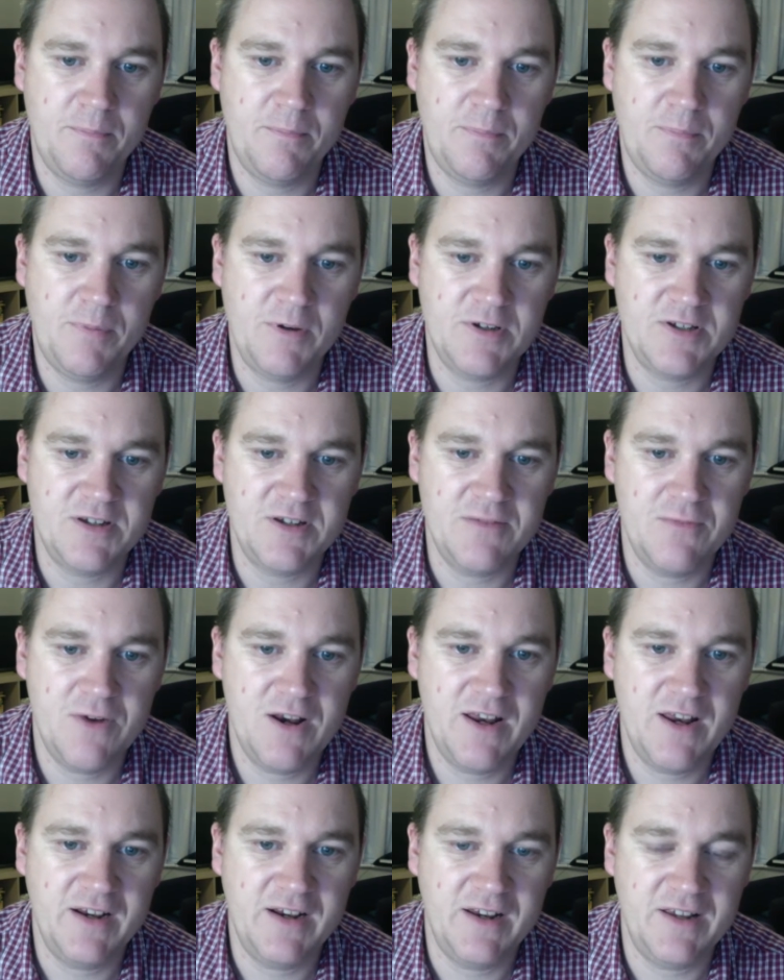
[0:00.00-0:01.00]
But she
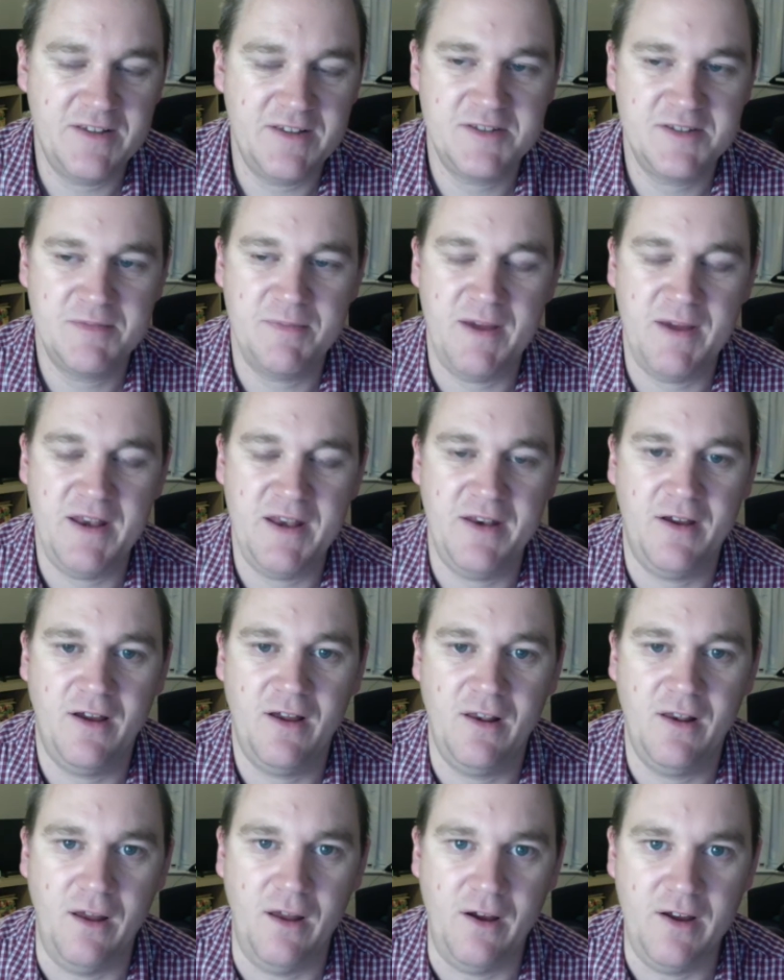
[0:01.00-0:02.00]
willingly spent
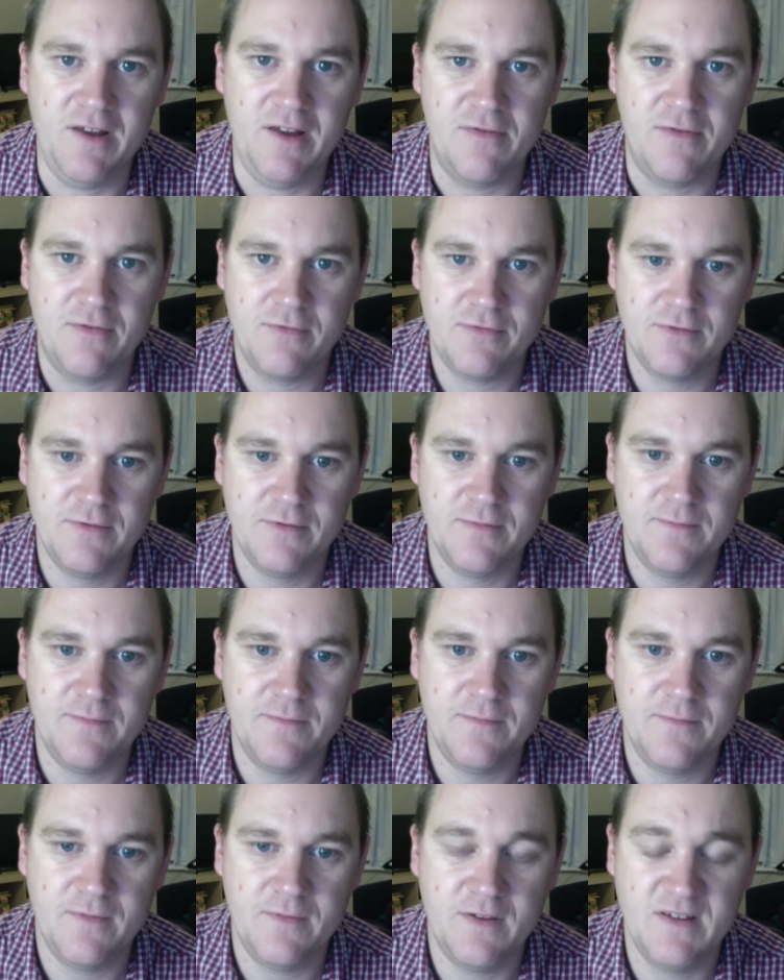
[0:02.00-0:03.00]
her life,
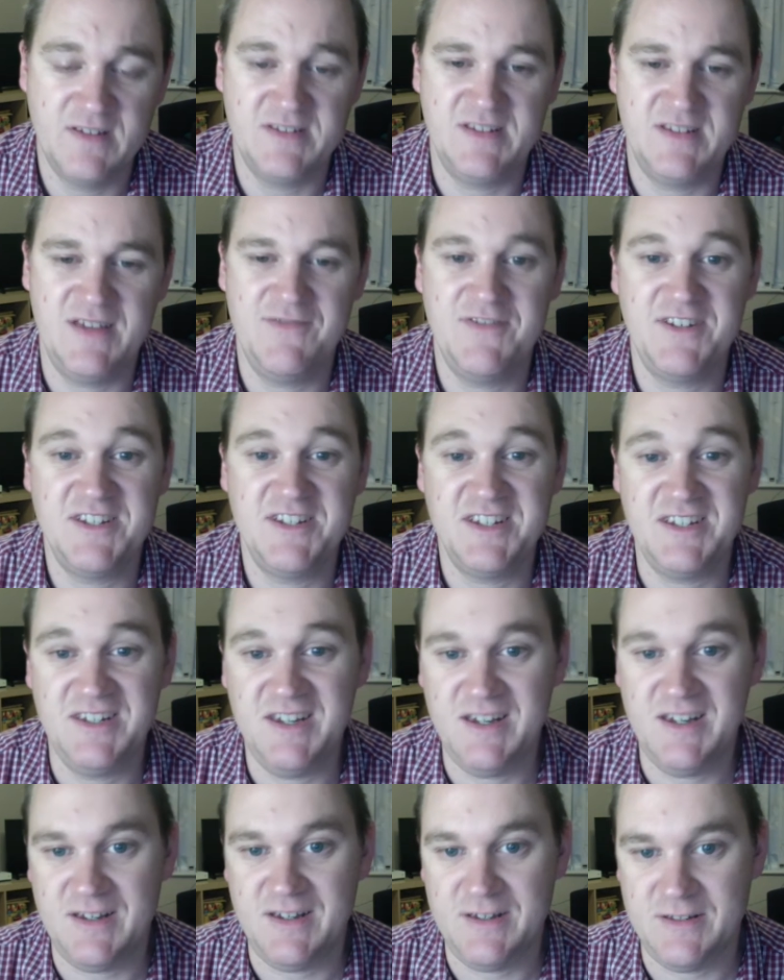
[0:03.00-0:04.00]
70
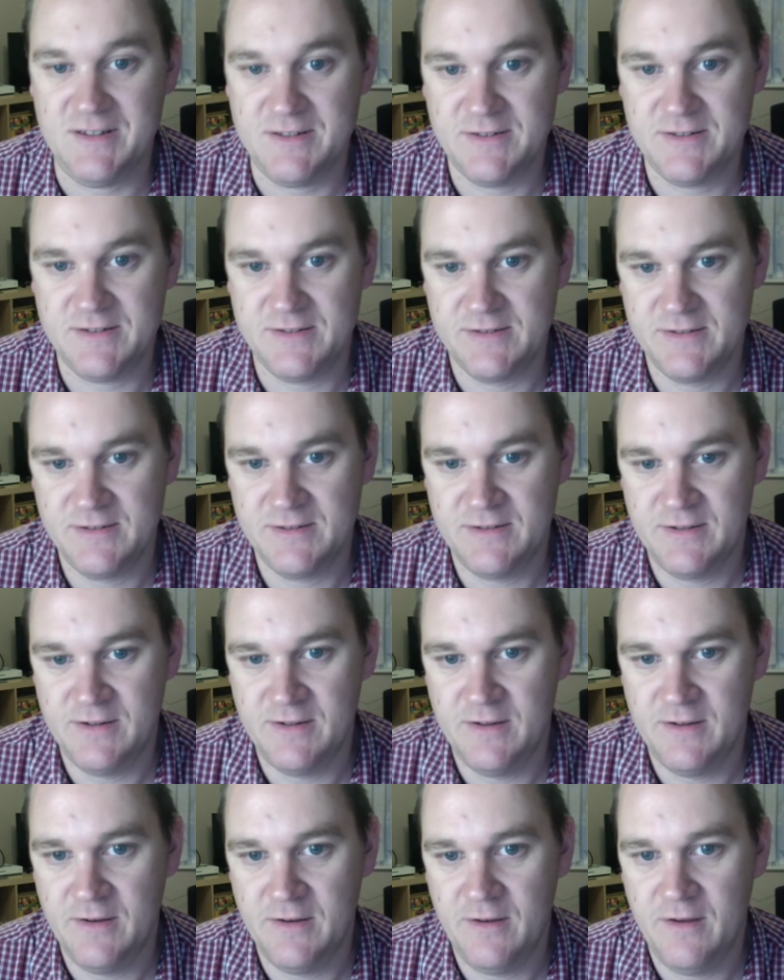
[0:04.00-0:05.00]
years,
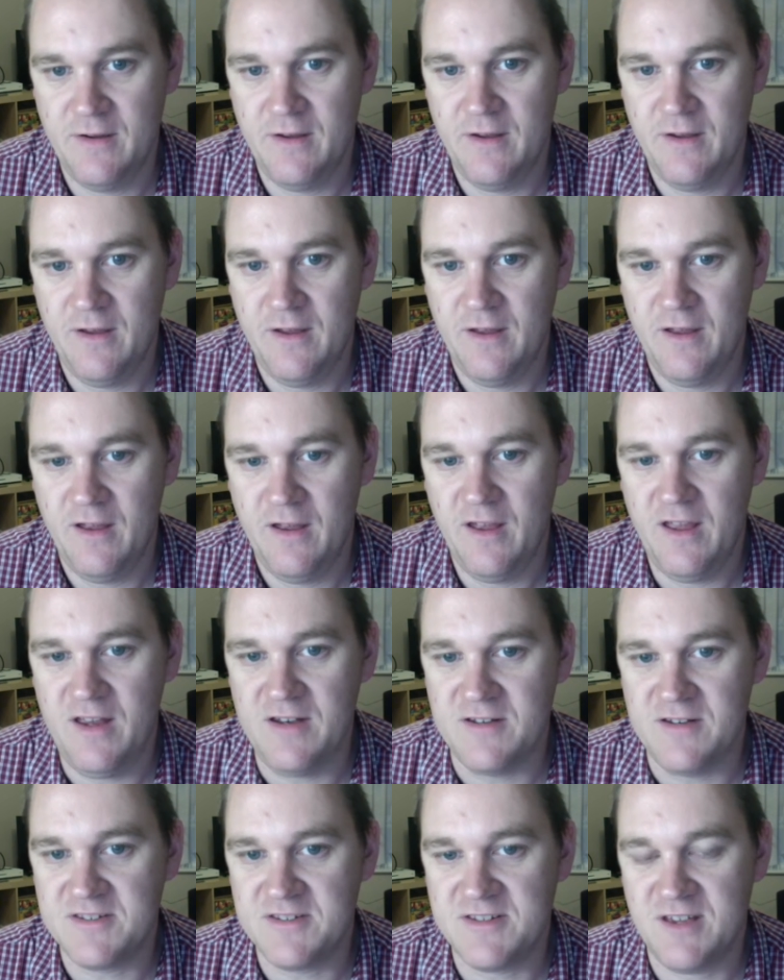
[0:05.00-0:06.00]

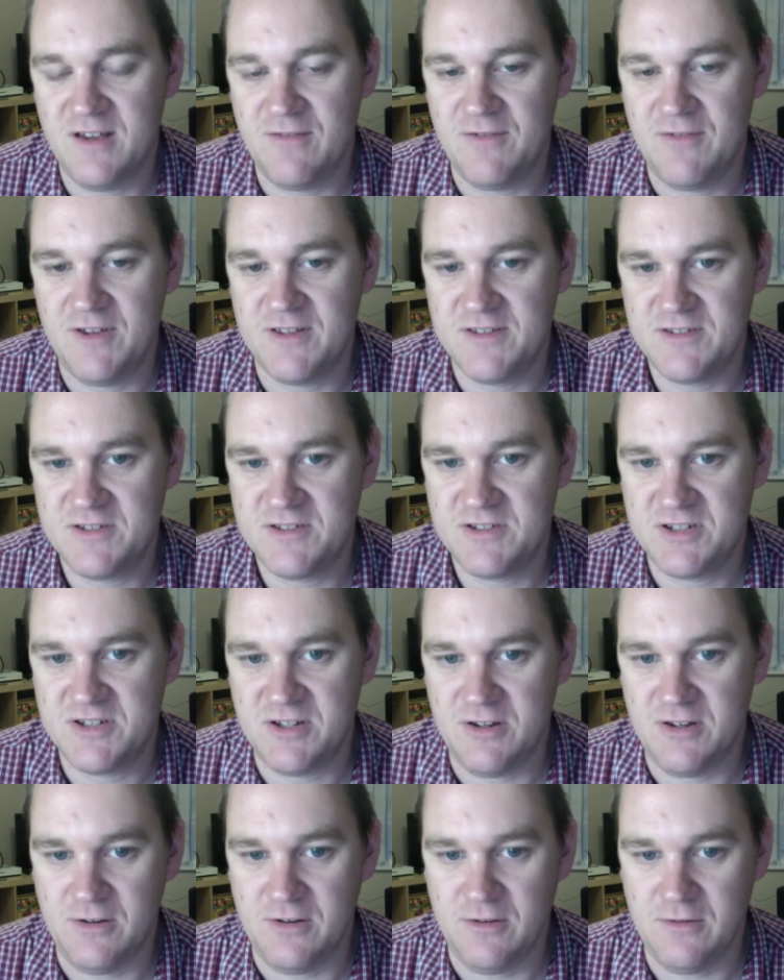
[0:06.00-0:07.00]
in service
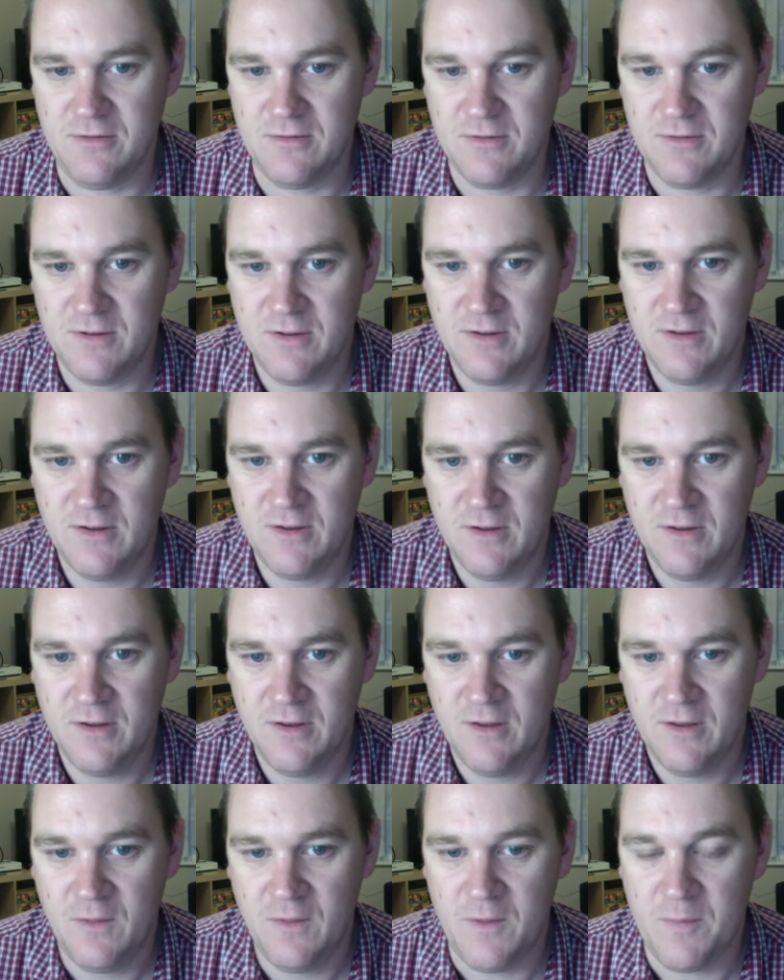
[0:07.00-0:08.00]
to
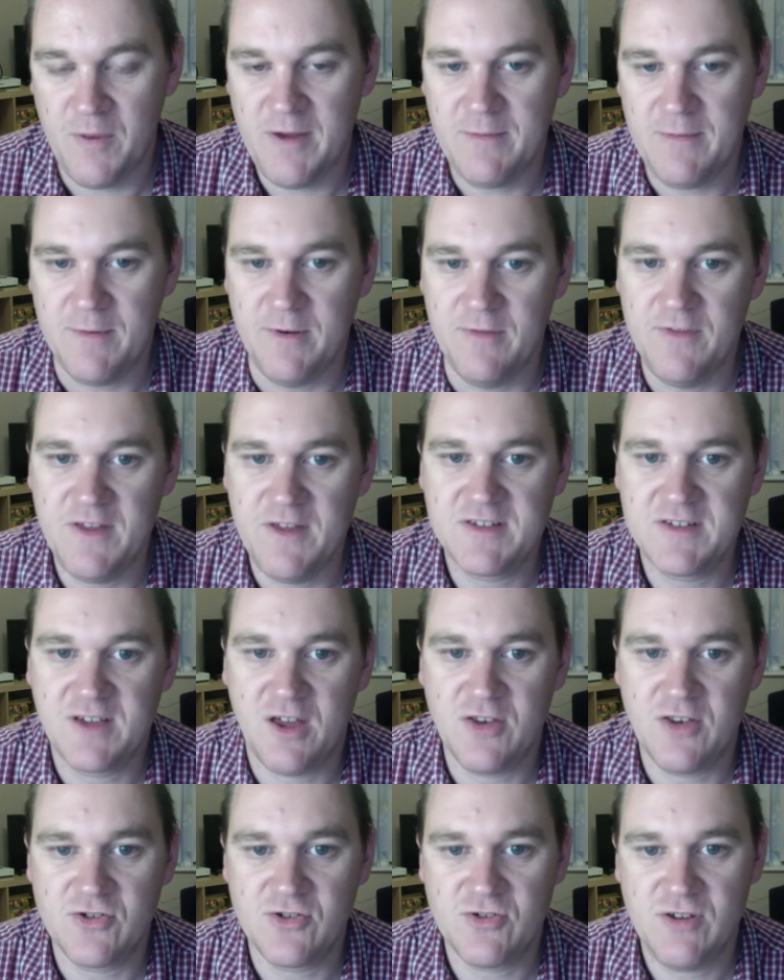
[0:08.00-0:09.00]
the people of this
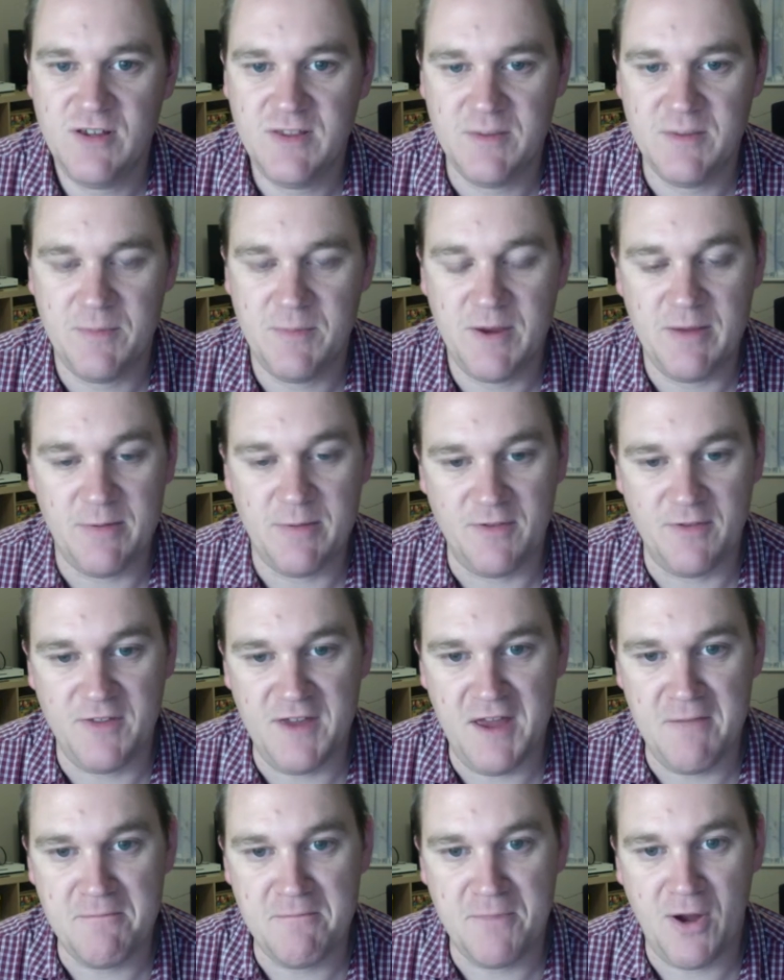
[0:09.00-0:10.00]
country, the people of the
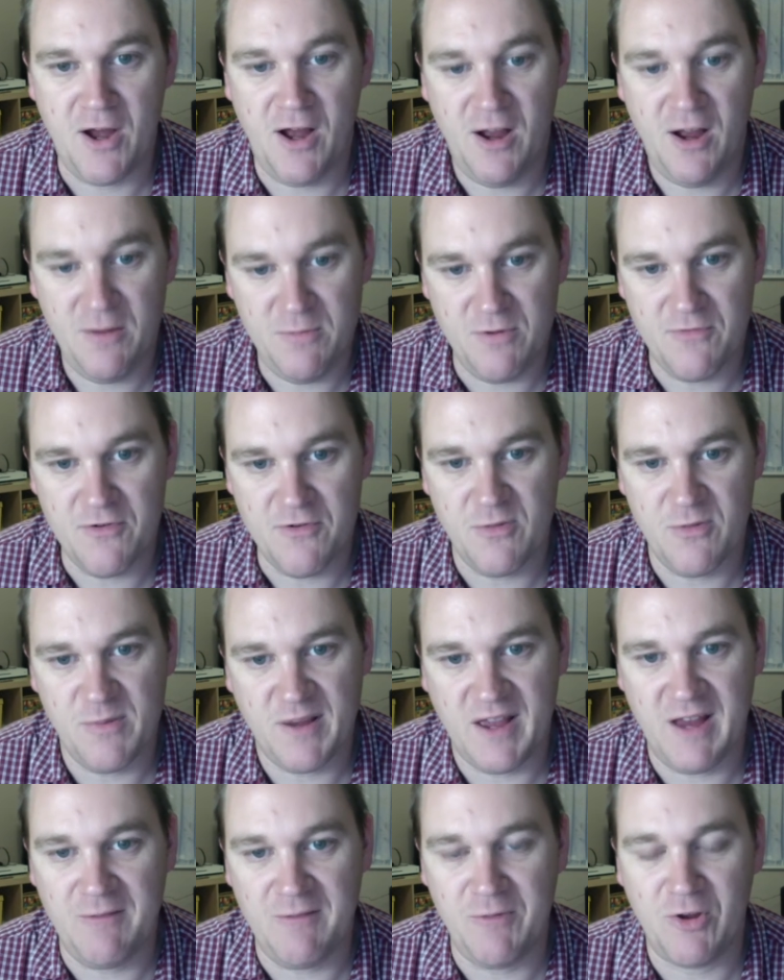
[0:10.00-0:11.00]
empire, before it
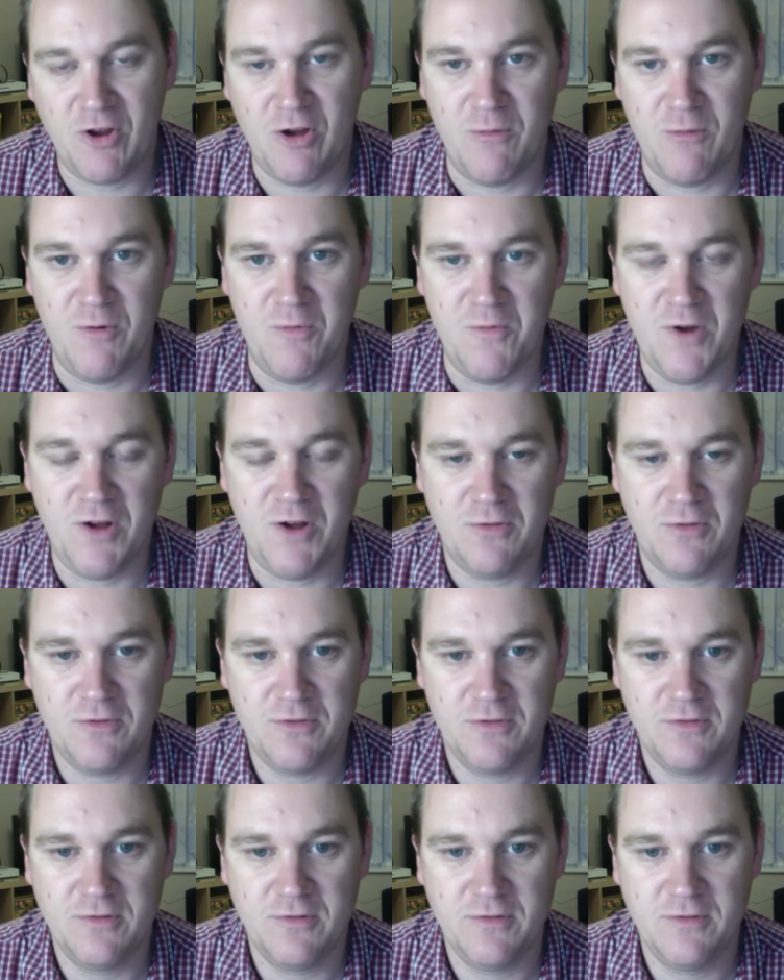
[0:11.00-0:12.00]
became the Commonwealth.